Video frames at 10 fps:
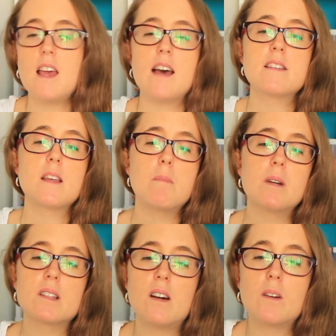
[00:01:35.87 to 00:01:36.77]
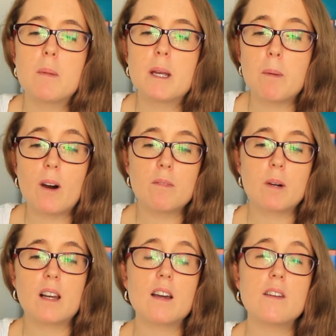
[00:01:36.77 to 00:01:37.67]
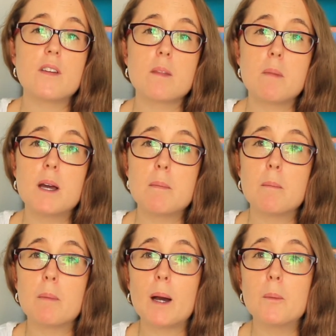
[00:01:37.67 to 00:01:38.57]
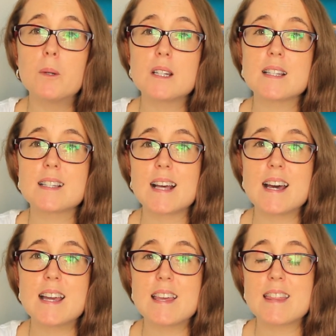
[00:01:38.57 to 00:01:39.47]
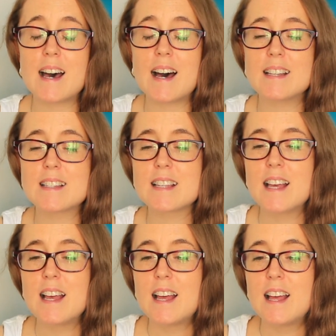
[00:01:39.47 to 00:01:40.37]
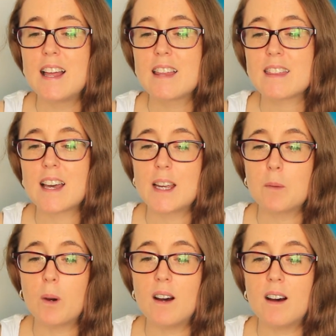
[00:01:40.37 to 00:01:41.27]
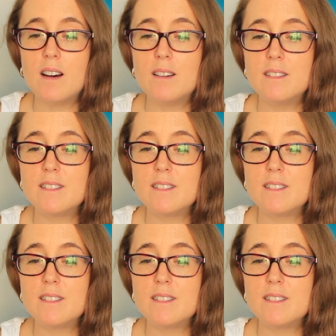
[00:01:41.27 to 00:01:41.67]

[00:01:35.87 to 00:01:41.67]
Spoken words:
Yeah, so books are a big part of my life at the moment, but I wouldn't say that they were